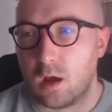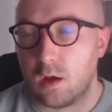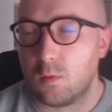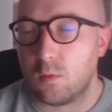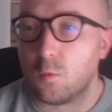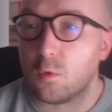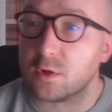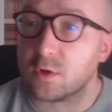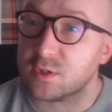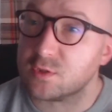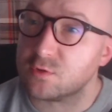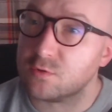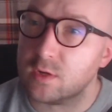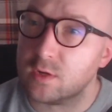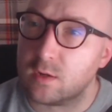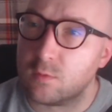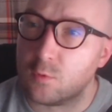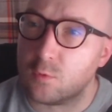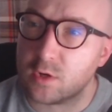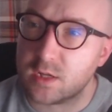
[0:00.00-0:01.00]
what is
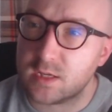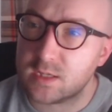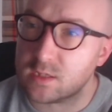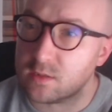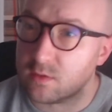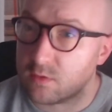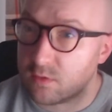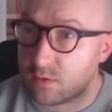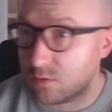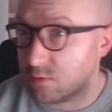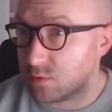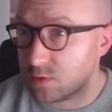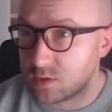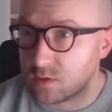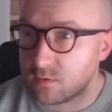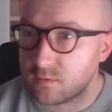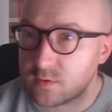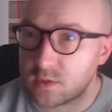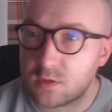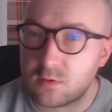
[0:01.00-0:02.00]
real and what isn't, thoughts
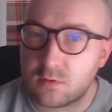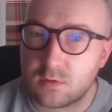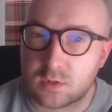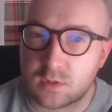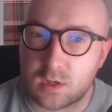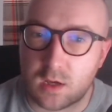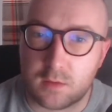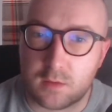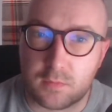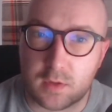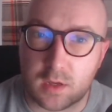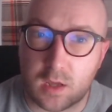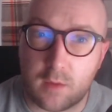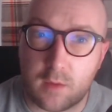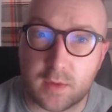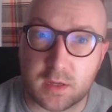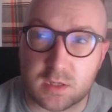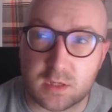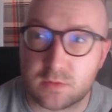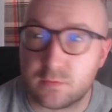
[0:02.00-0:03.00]
of suicide
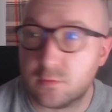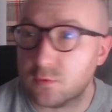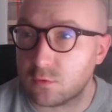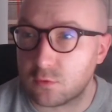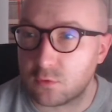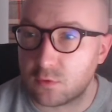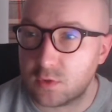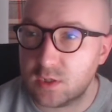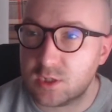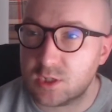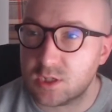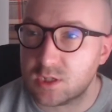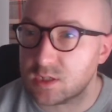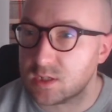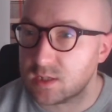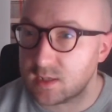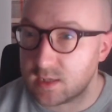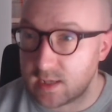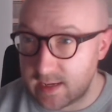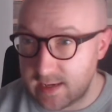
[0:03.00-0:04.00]
becoming small creatures
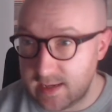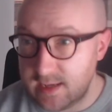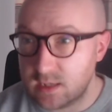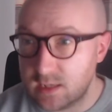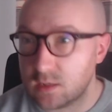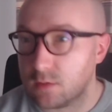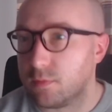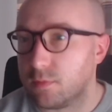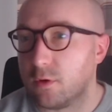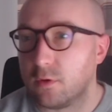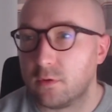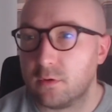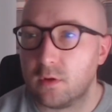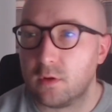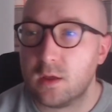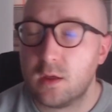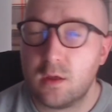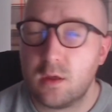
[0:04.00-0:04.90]
that eat upon